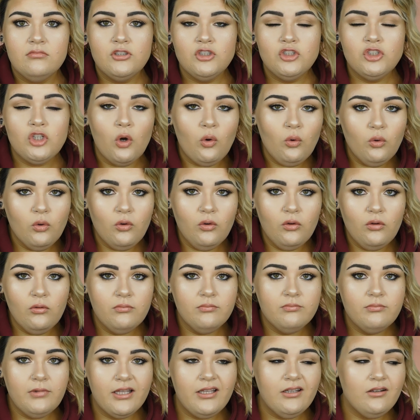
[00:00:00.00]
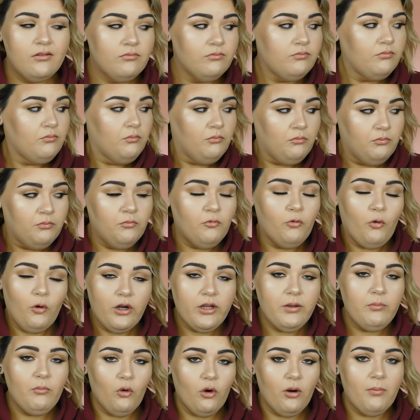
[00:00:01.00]
total, like
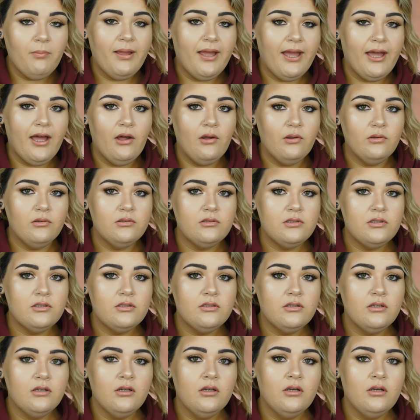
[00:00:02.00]
forty more pounds,